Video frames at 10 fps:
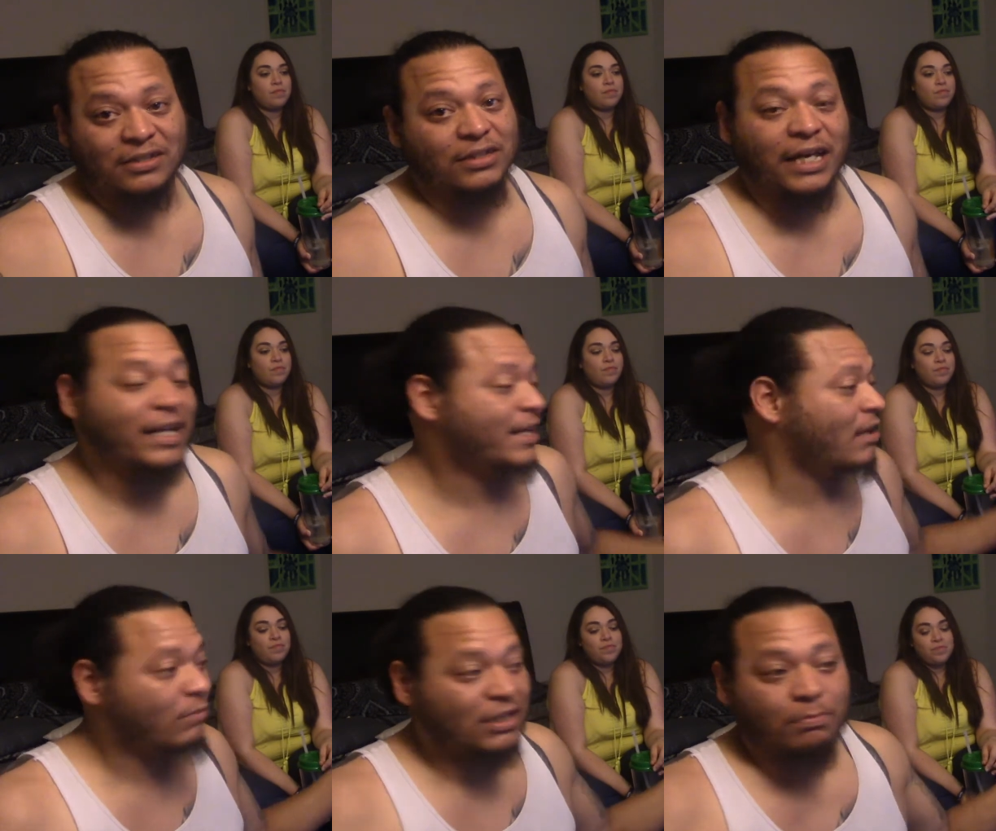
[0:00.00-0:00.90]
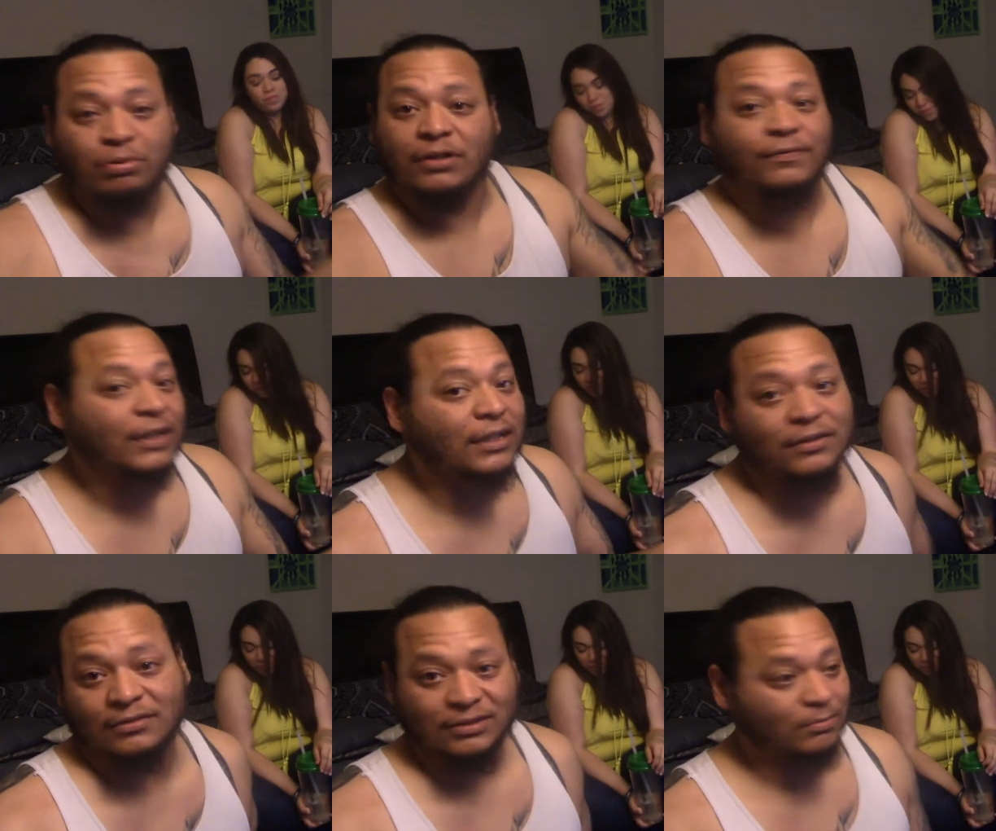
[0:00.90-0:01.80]
Speaker 1: today, and I can't wait to put
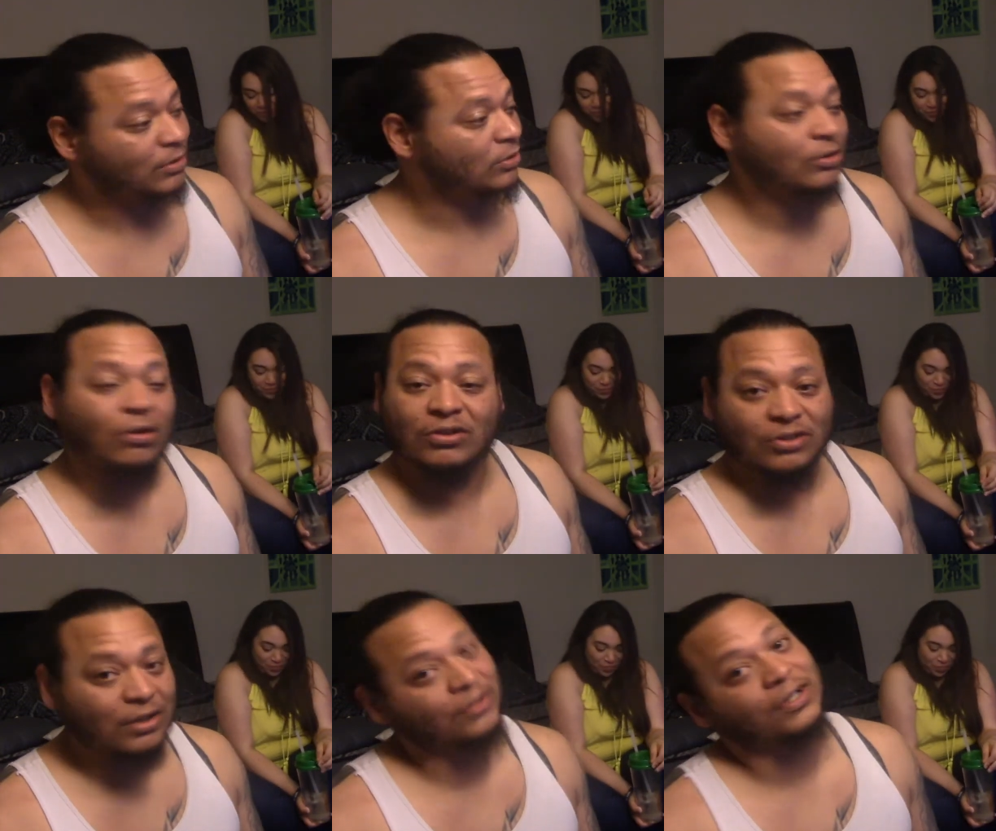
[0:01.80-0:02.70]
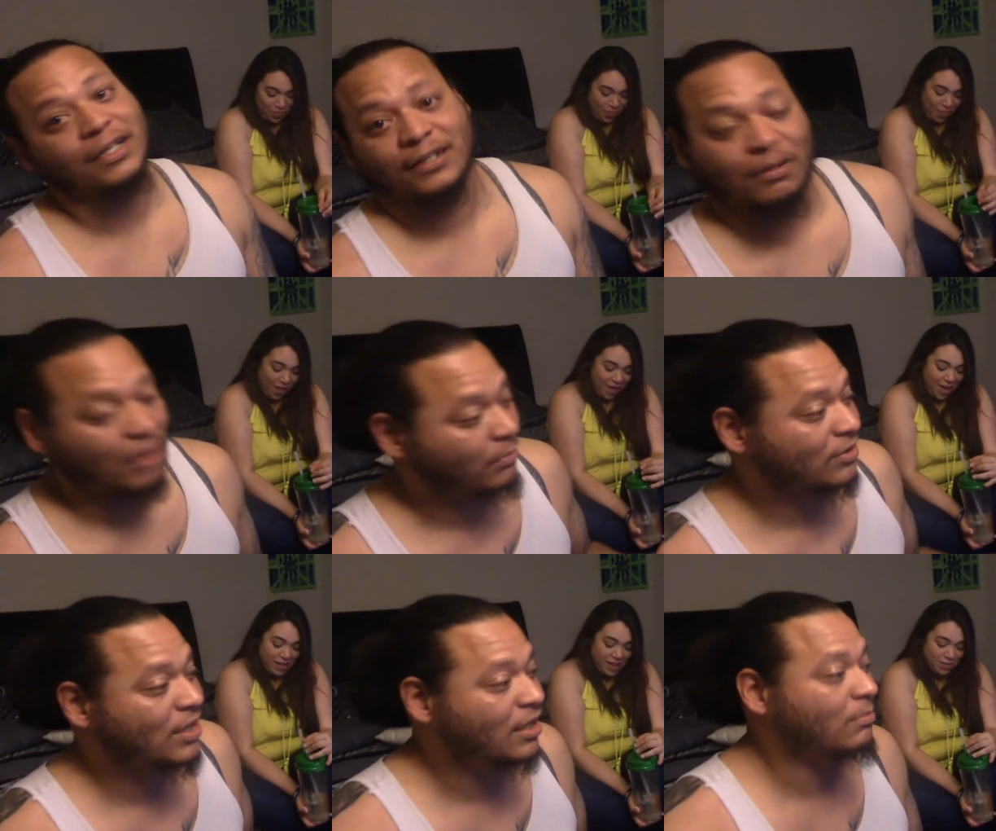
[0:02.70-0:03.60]
fucking some of those songs on there today. I'm, I'm yeah,
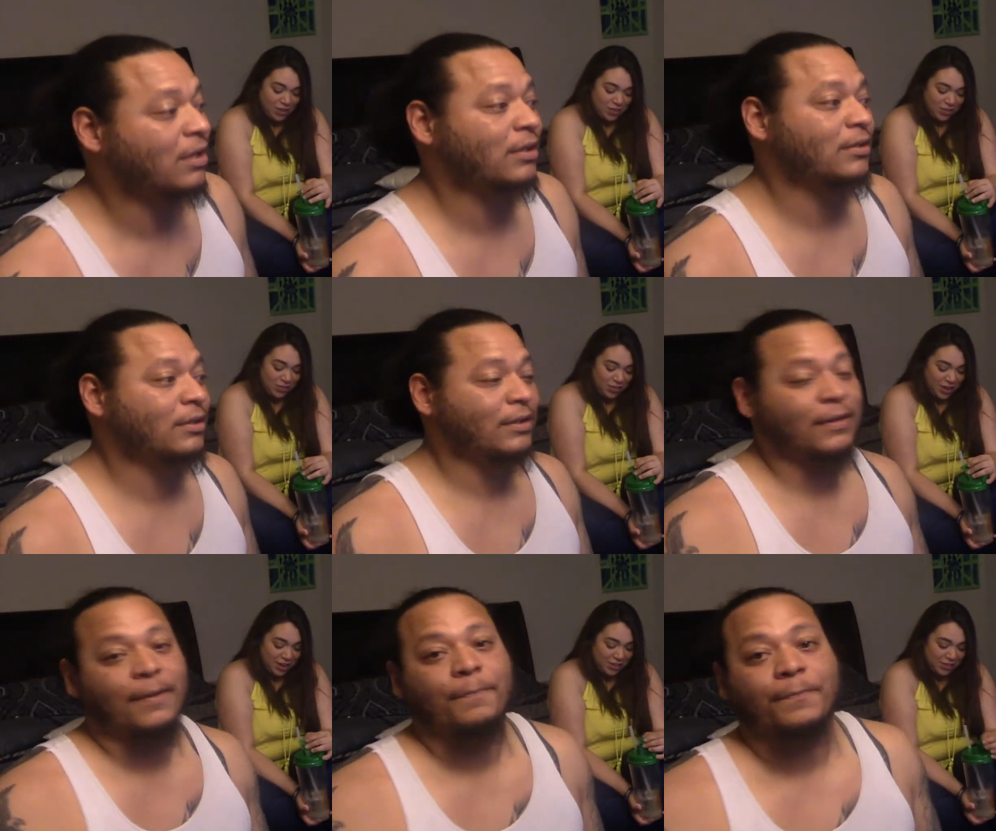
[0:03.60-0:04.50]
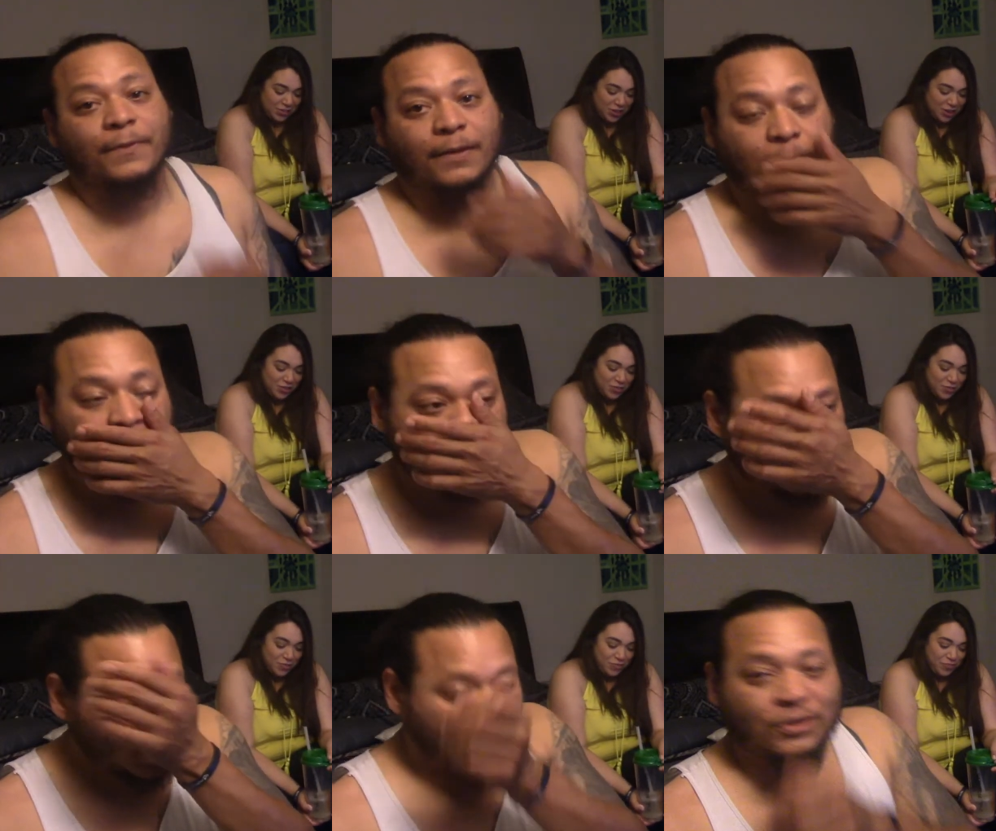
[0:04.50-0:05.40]
excited I can't about wait it. To
Speaker 2: use that iTunes card too.
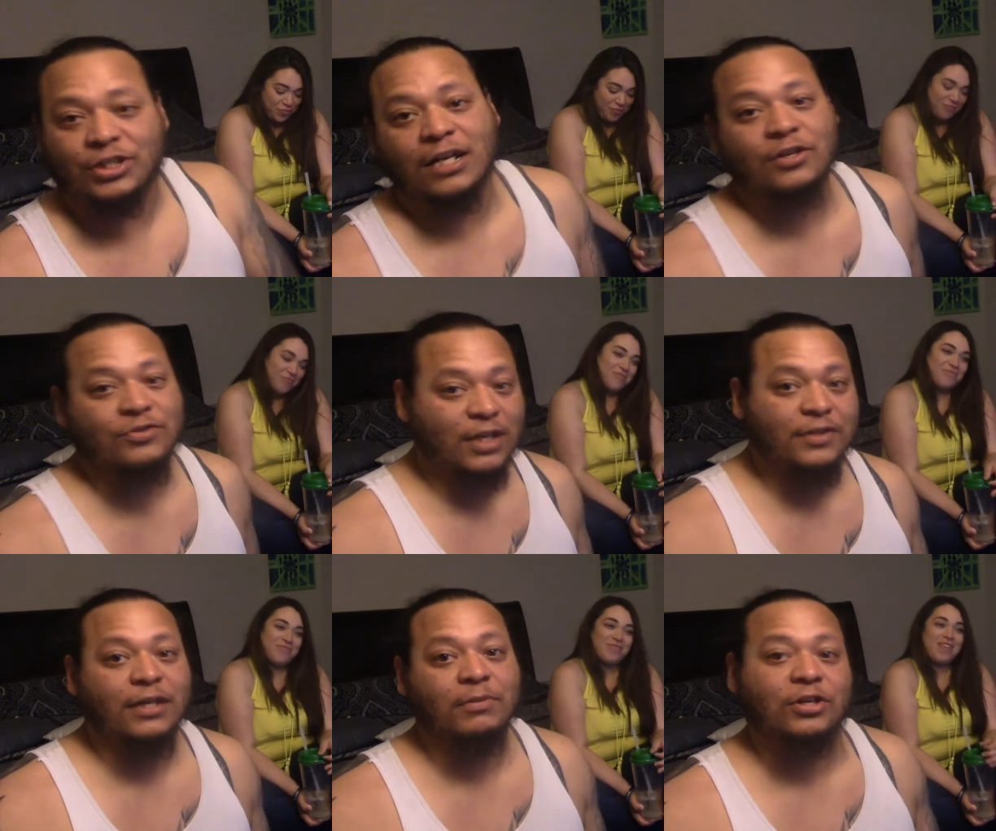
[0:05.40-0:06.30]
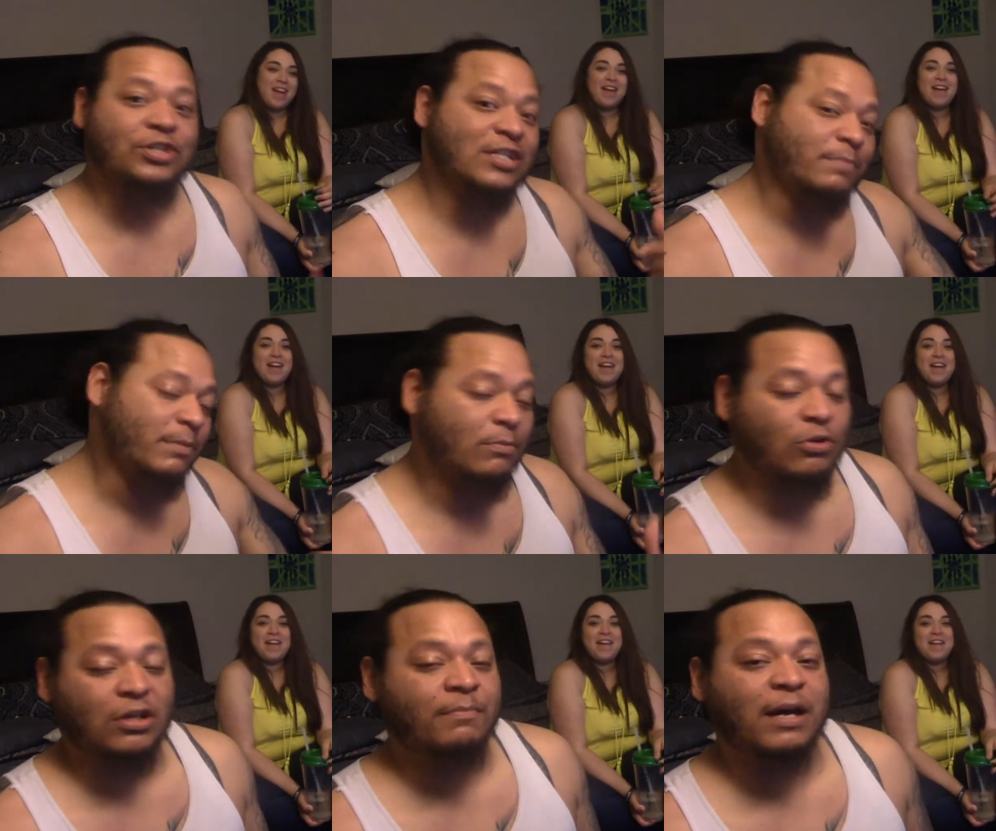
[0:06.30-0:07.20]
Yeah,
Speaker 1: she ain't gonna use anything because she has to beat me in
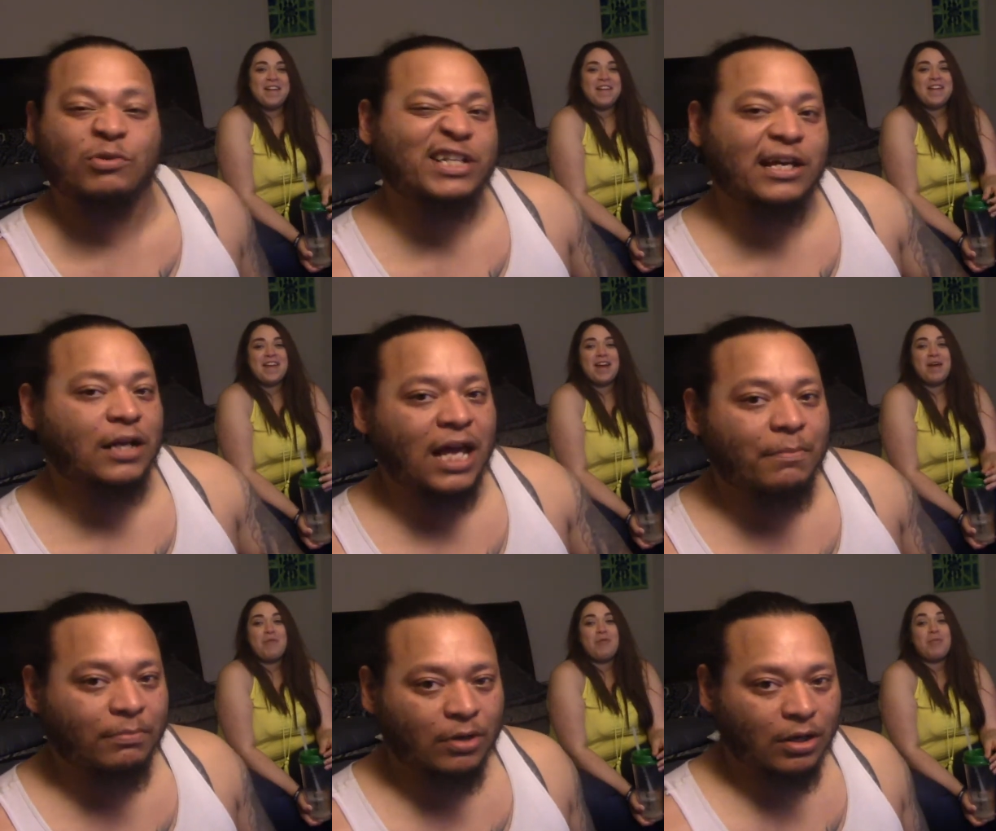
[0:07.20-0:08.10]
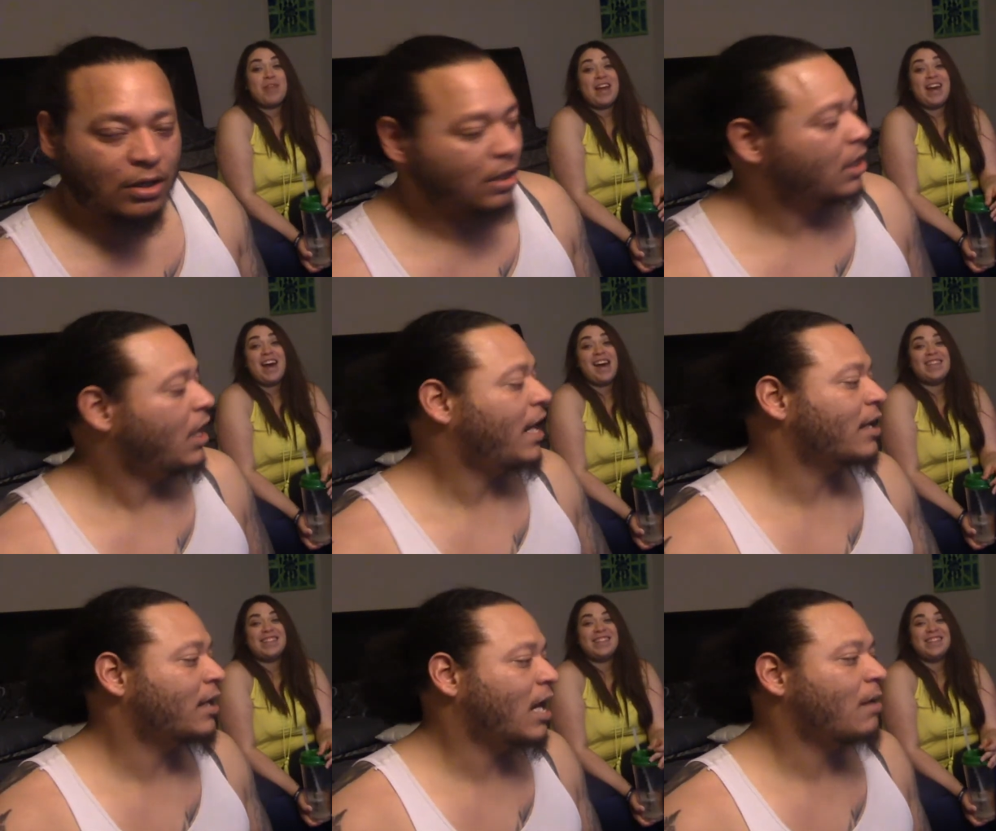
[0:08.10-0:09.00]
Mortal Kombat, which ain't gonna happen. I'm gonna bro. whoop that ass.
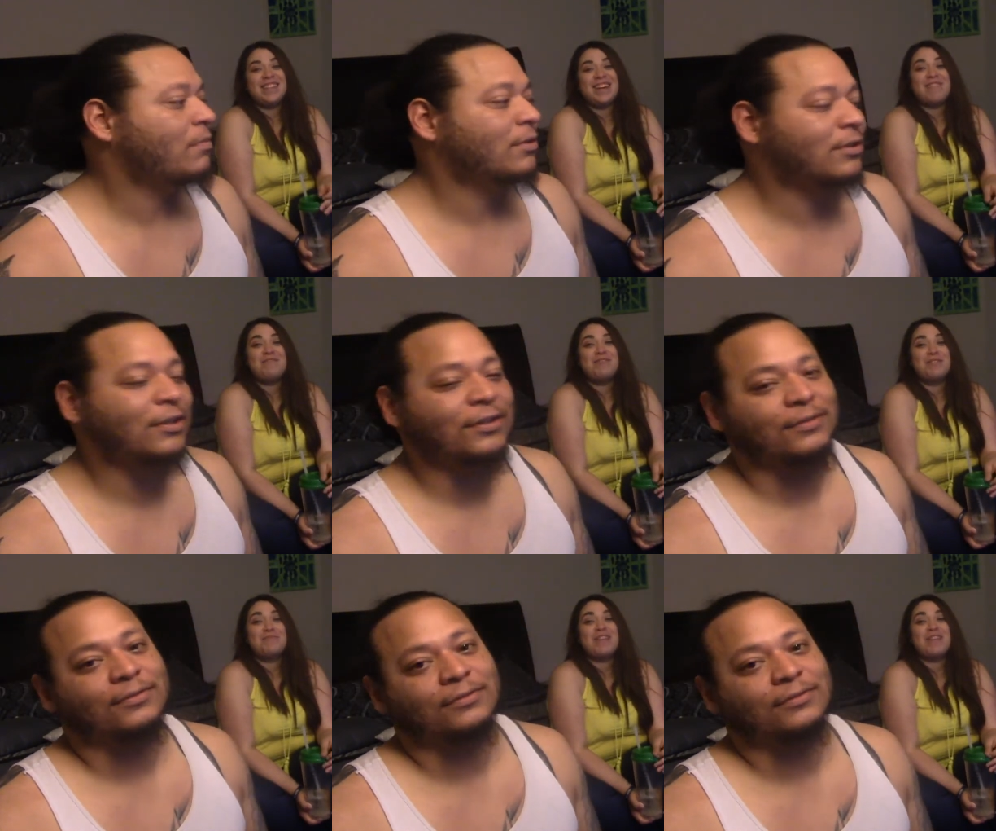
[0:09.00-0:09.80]
Ain't gonna happen. I'm gonna
Speaker 2: whoop